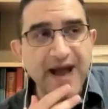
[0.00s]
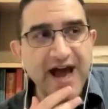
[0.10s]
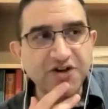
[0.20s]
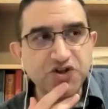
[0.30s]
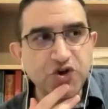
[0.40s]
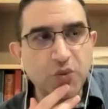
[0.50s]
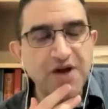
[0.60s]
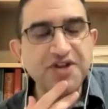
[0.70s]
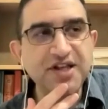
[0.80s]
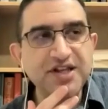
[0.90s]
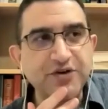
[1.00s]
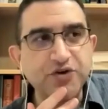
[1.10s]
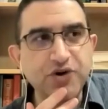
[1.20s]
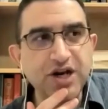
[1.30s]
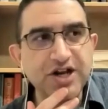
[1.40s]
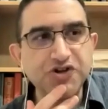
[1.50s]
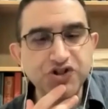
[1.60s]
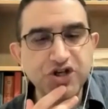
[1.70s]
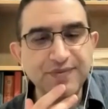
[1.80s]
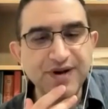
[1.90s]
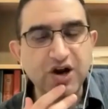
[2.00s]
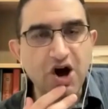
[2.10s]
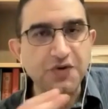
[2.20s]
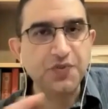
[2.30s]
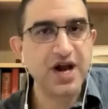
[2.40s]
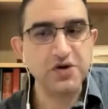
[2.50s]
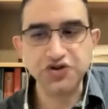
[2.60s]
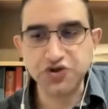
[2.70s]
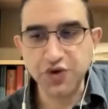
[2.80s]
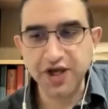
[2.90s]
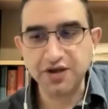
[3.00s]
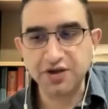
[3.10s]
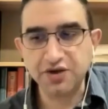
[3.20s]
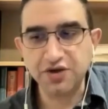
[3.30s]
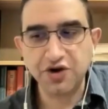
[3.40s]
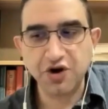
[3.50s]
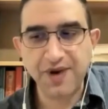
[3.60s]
And the one thing that really interested me a lot when I was doing,